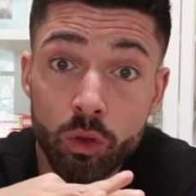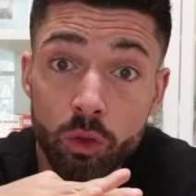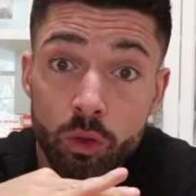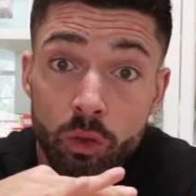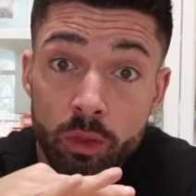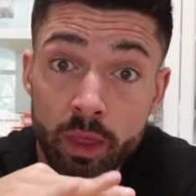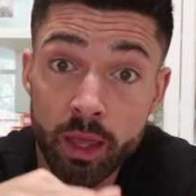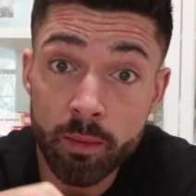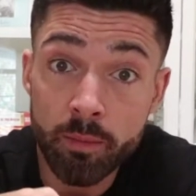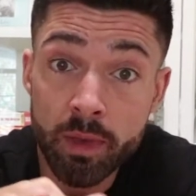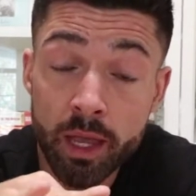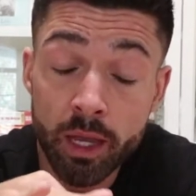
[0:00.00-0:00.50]

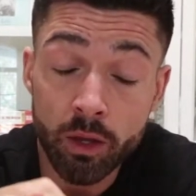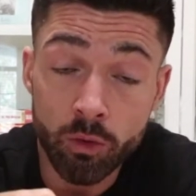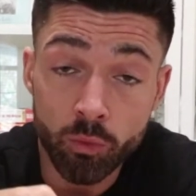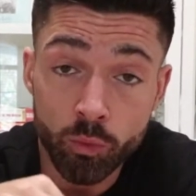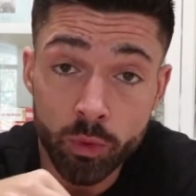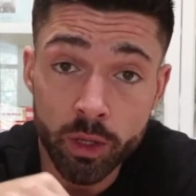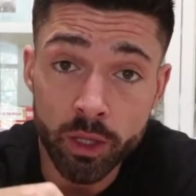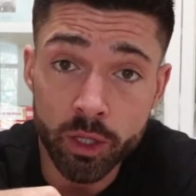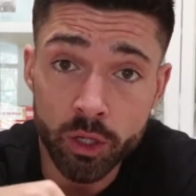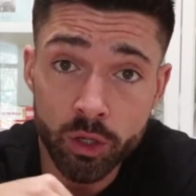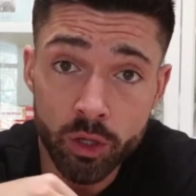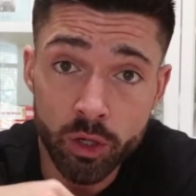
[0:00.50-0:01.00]
They make
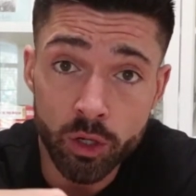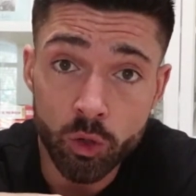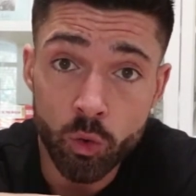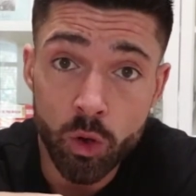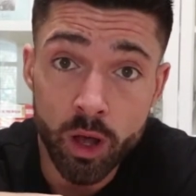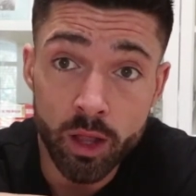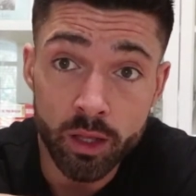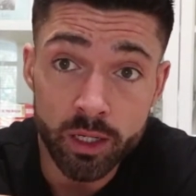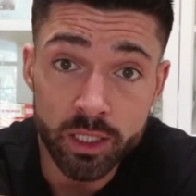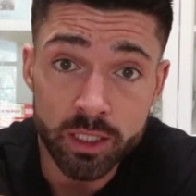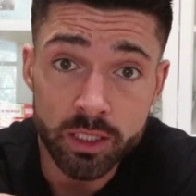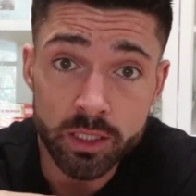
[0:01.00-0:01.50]
really good
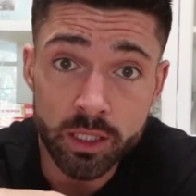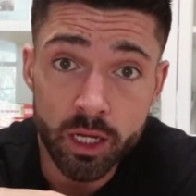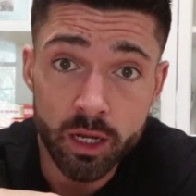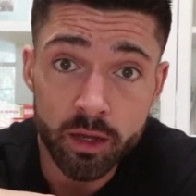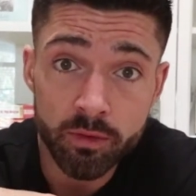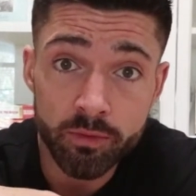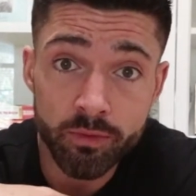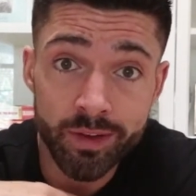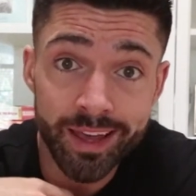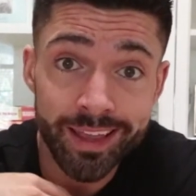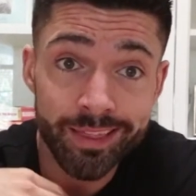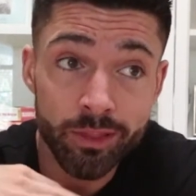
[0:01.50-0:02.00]
quality
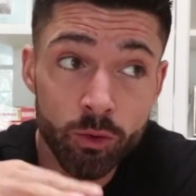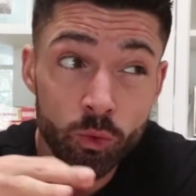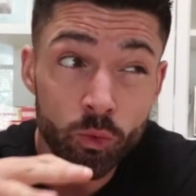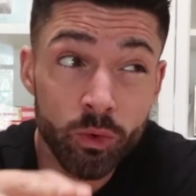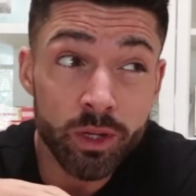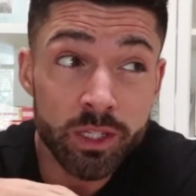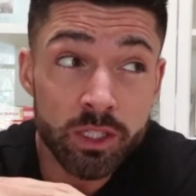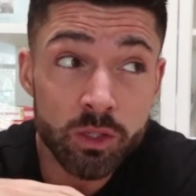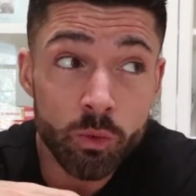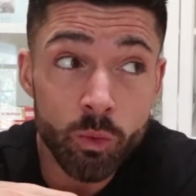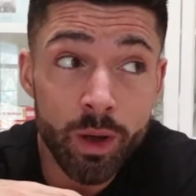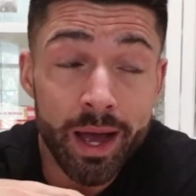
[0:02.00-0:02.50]
stuff. And the
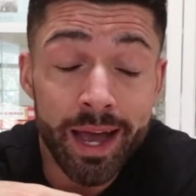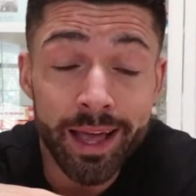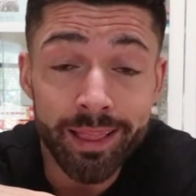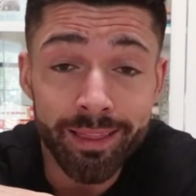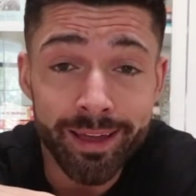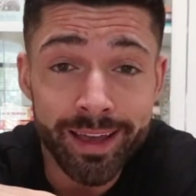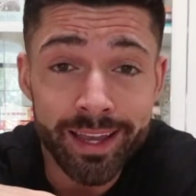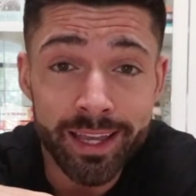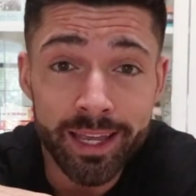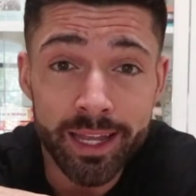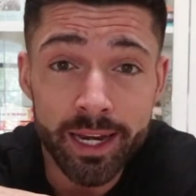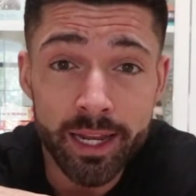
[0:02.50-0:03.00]
reason why I
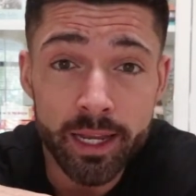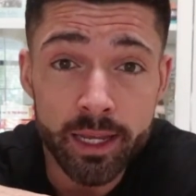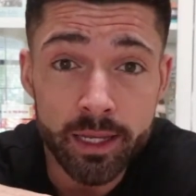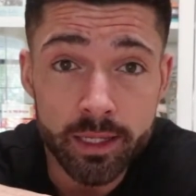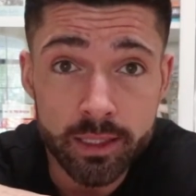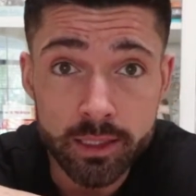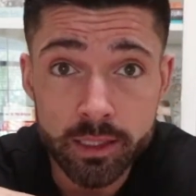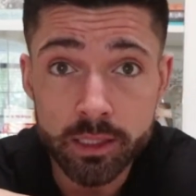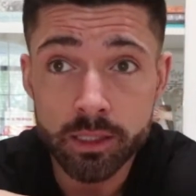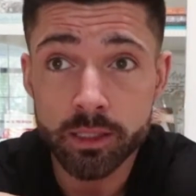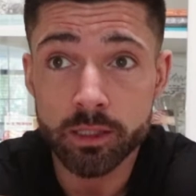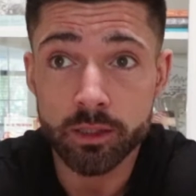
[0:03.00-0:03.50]
like it
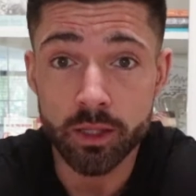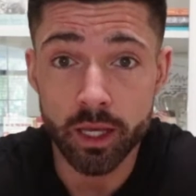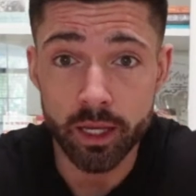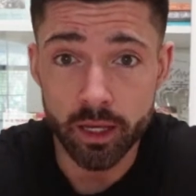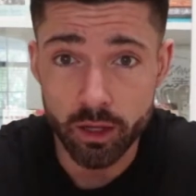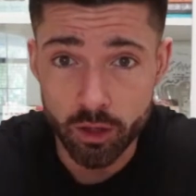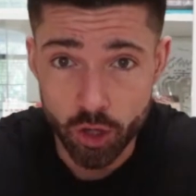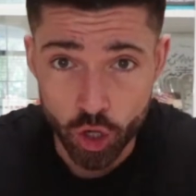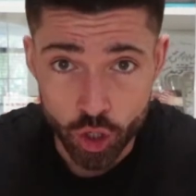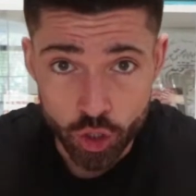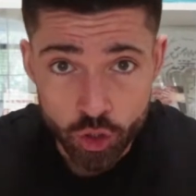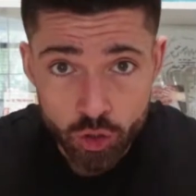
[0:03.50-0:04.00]
is
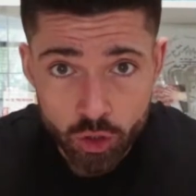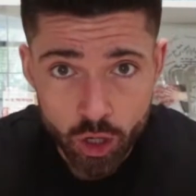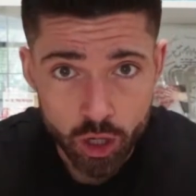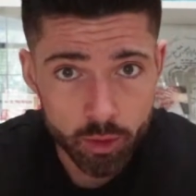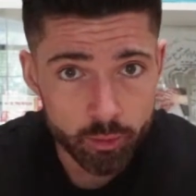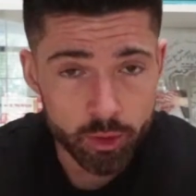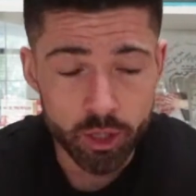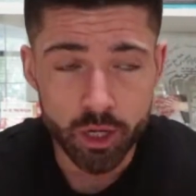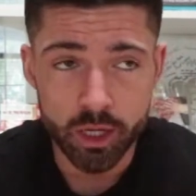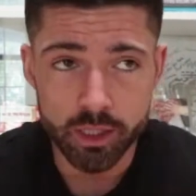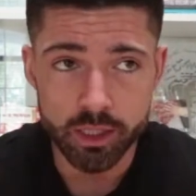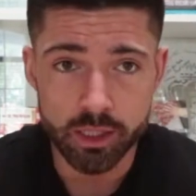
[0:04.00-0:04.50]
like Under
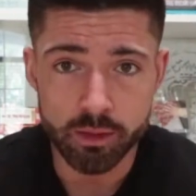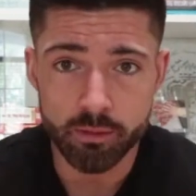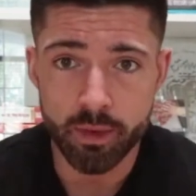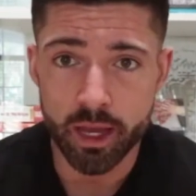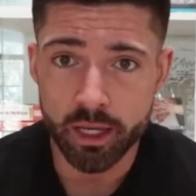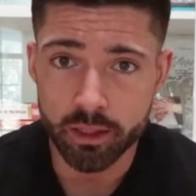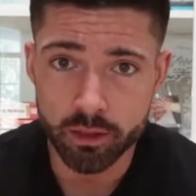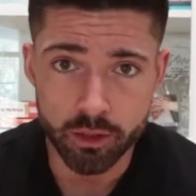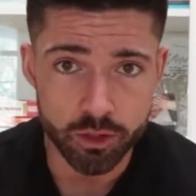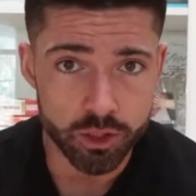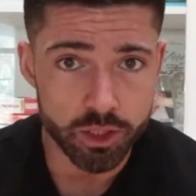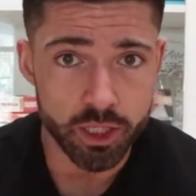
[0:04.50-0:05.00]
Armour doesn't
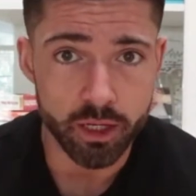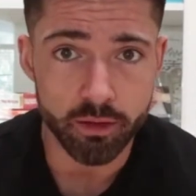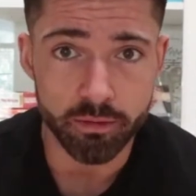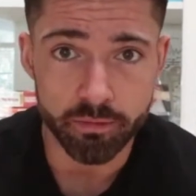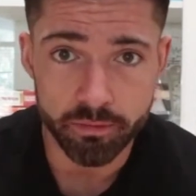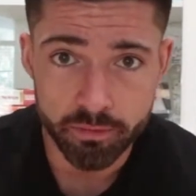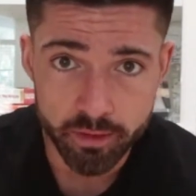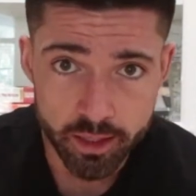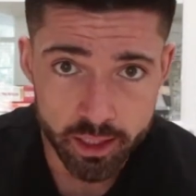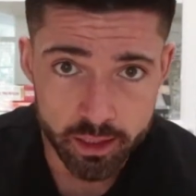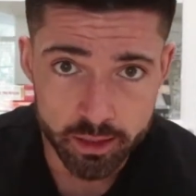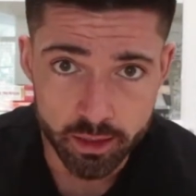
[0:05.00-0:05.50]
make their stuff
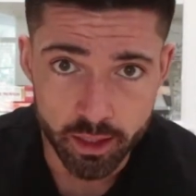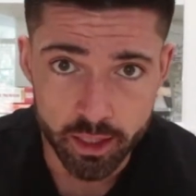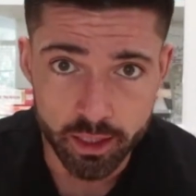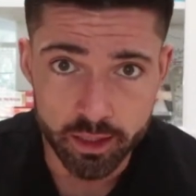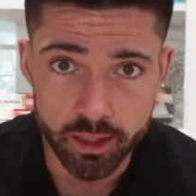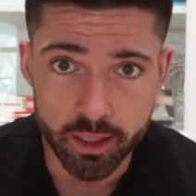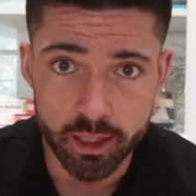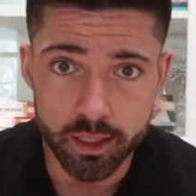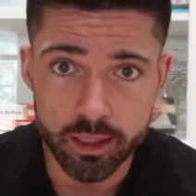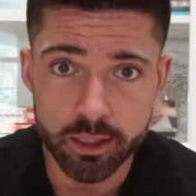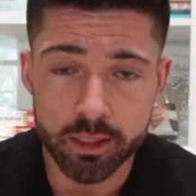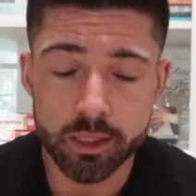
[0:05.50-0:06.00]
fitted like
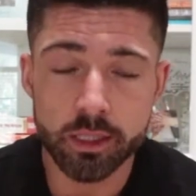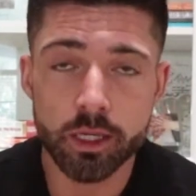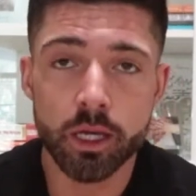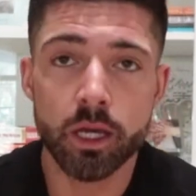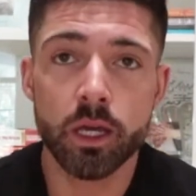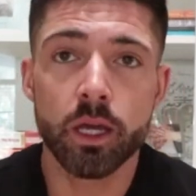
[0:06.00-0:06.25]
this.